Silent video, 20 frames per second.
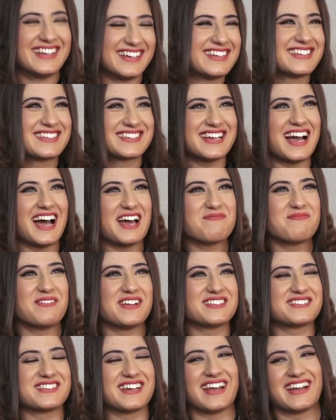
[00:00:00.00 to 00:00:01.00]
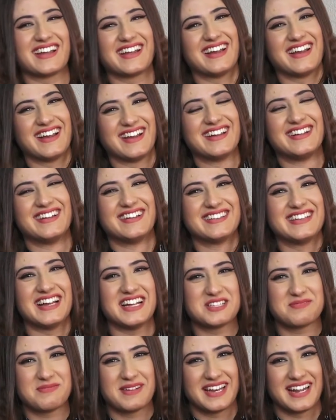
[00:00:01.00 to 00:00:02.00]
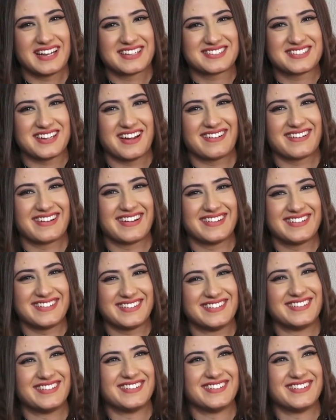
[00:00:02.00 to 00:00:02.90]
Yeah, star plus reh gaya hai. That's my next target.